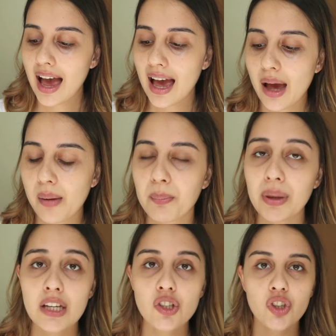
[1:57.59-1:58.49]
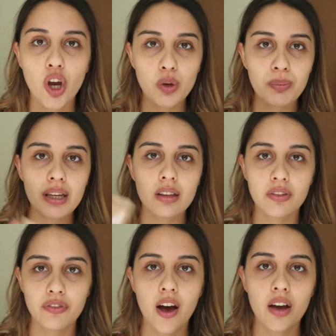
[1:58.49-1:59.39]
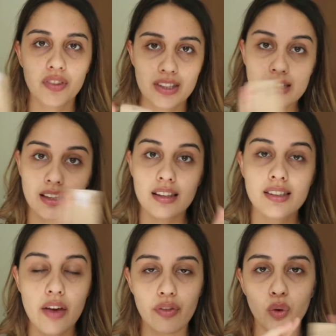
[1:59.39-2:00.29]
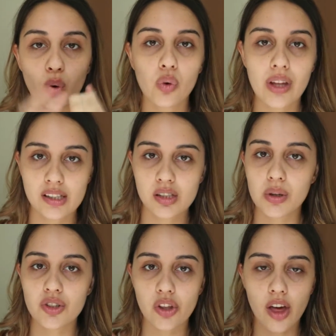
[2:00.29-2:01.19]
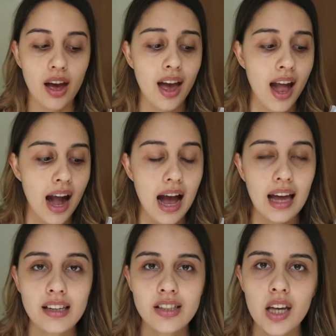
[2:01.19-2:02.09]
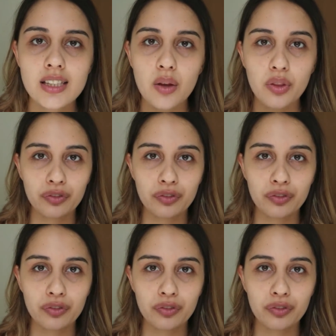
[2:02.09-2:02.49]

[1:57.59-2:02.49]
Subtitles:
But he showed me the 5, 6 and the 7 all next to each other, and it turns out the